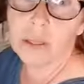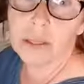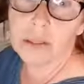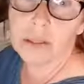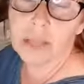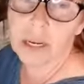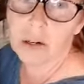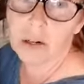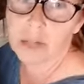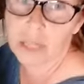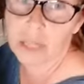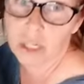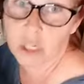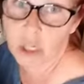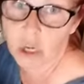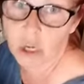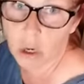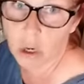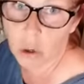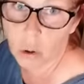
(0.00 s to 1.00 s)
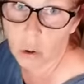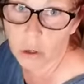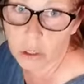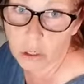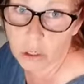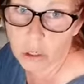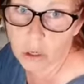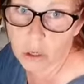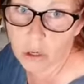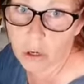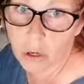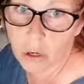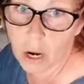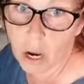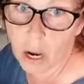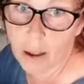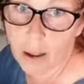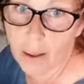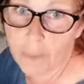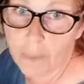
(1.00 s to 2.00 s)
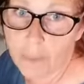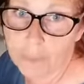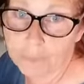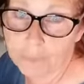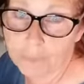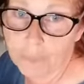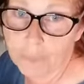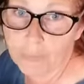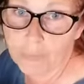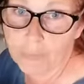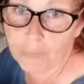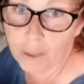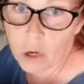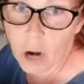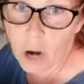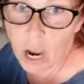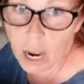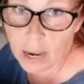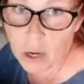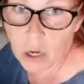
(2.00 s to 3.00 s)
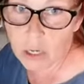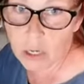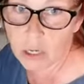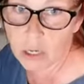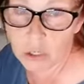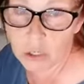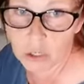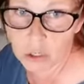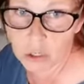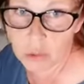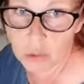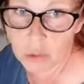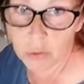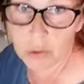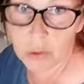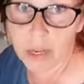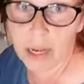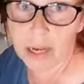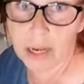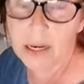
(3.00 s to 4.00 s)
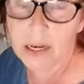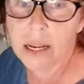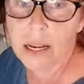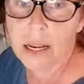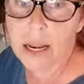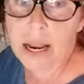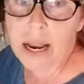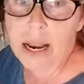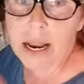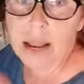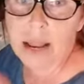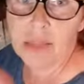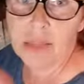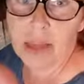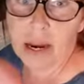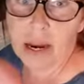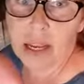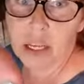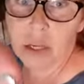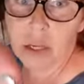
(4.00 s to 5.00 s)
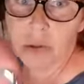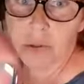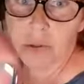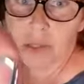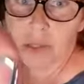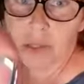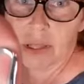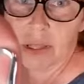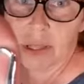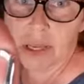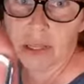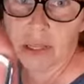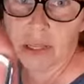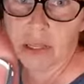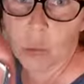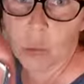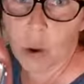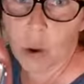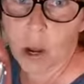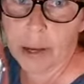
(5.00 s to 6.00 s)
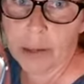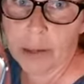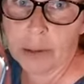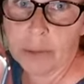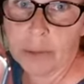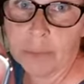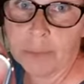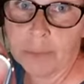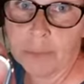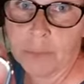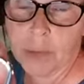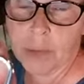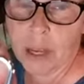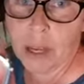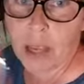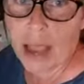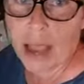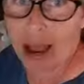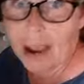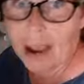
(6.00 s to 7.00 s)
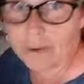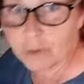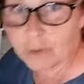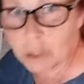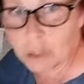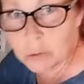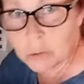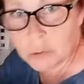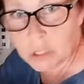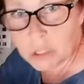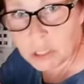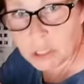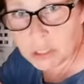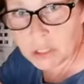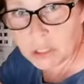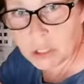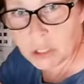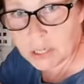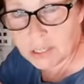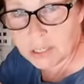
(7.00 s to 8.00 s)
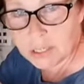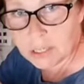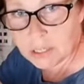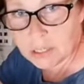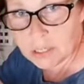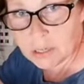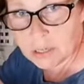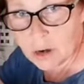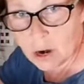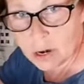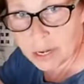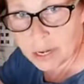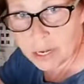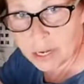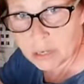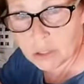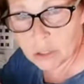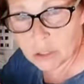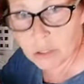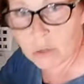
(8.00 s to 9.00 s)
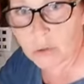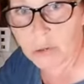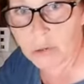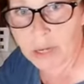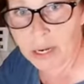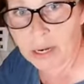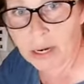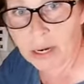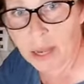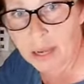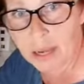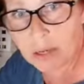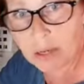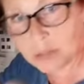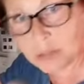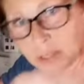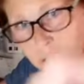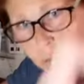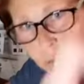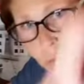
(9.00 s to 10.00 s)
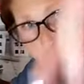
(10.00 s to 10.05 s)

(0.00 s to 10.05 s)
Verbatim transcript: in there, get your your um your eye hook screwed in, and then I use this one after you just start it and screw it in. I use this